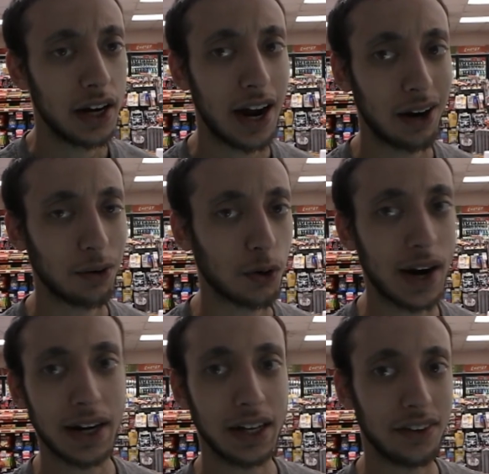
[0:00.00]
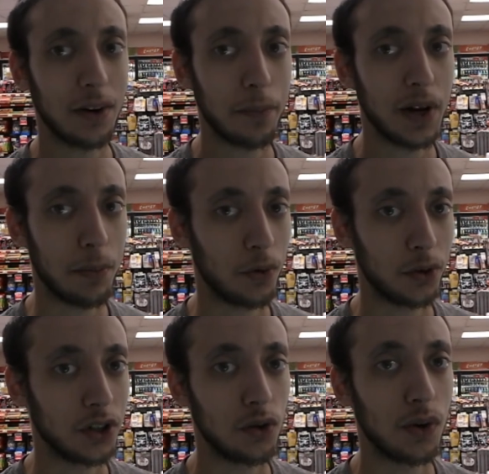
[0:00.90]
Now, granted, some
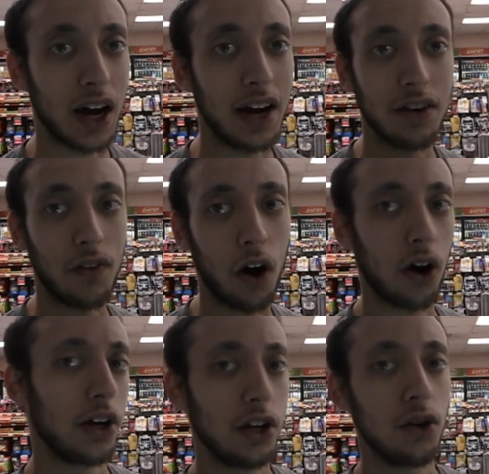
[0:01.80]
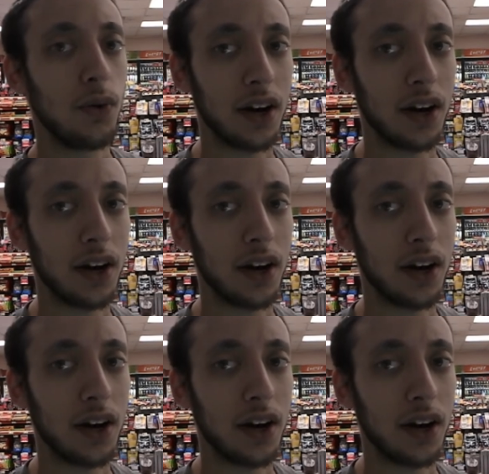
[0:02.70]
people do kind of argue,